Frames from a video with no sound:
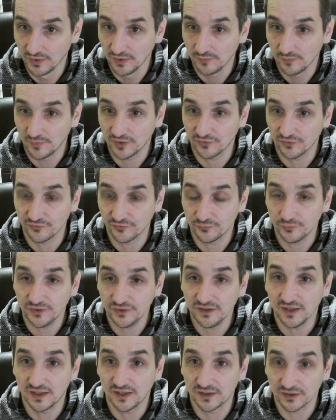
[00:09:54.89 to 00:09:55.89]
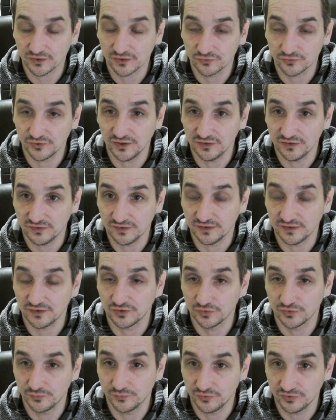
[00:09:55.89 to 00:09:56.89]
because we are creating a
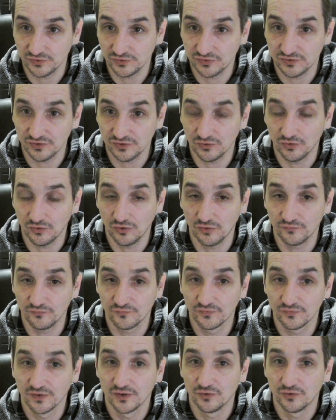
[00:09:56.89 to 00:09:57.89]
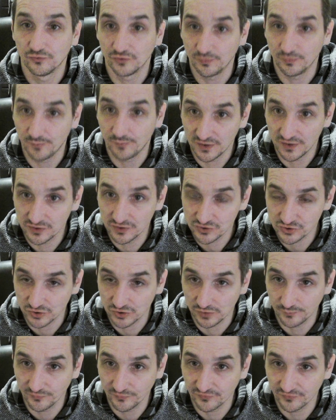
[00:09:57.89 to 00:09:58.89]
community of repair
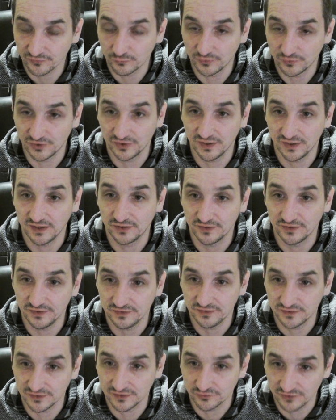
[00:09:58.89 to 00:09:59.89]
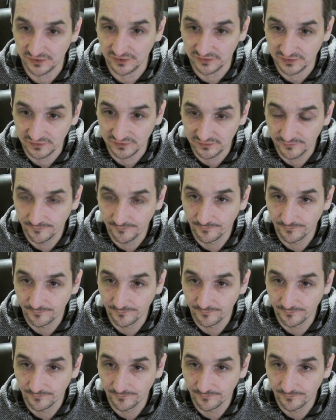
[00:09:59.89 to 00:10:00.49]
shops where they are integrated,